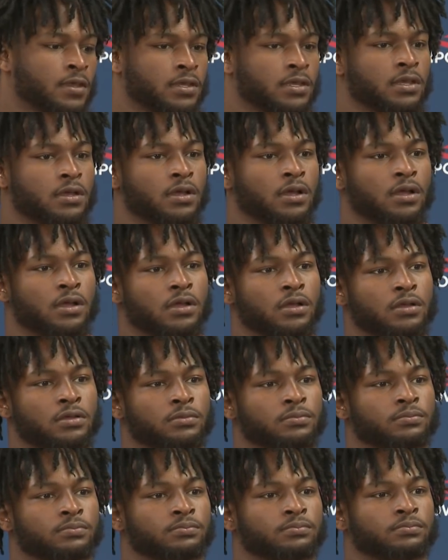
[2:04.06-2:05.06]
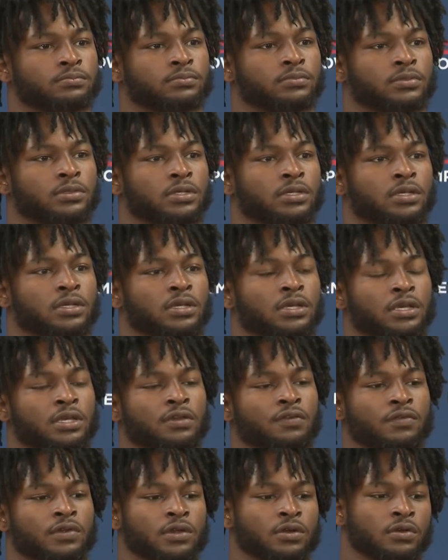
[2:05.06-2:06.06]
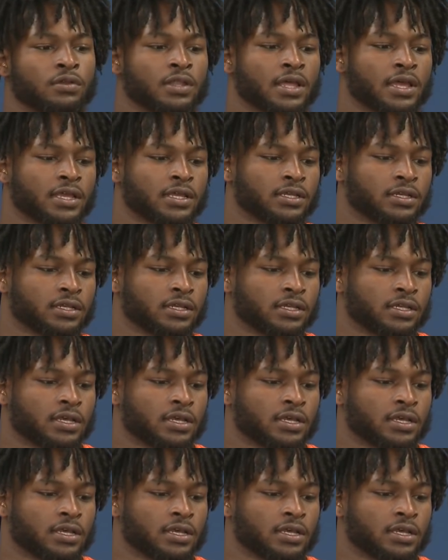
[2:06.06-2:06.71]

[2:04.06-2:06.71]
Yeah, he real, like,